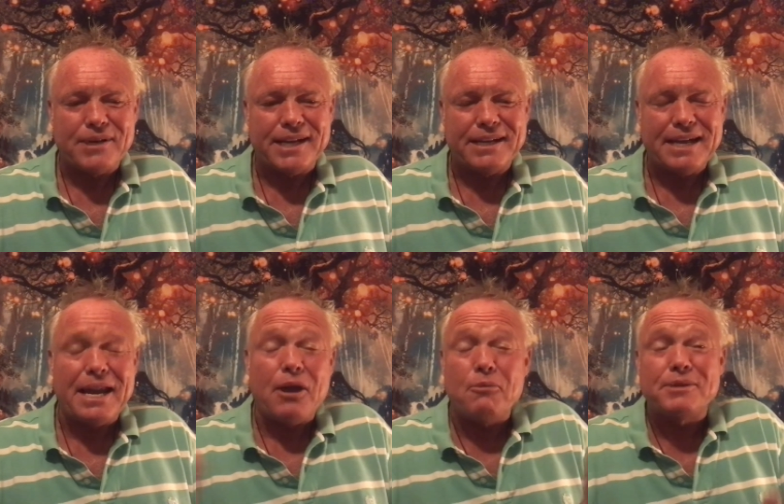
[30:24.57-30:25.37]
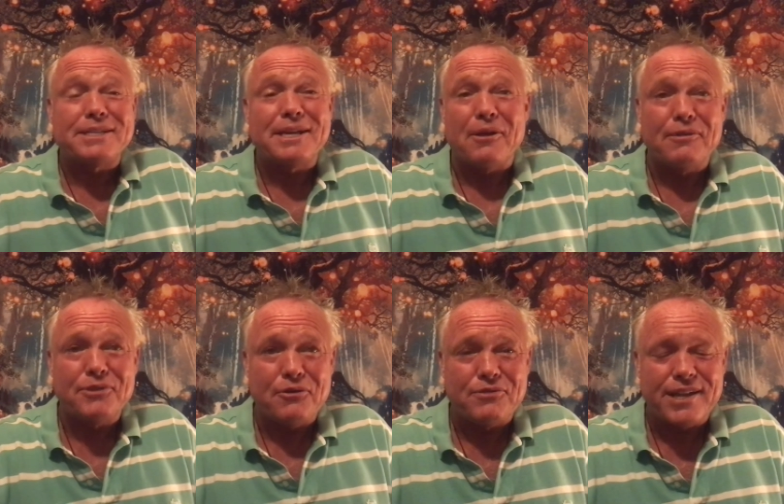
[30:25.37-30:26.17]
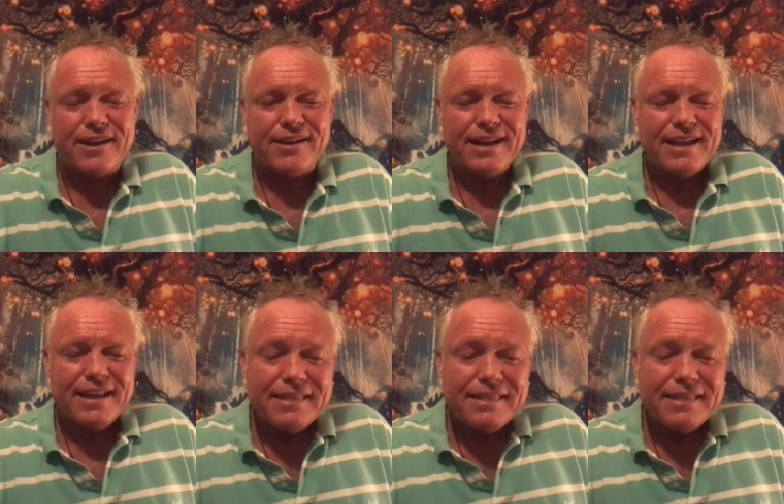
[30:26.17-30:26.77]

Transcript: reading, and I hope to see all of you over there.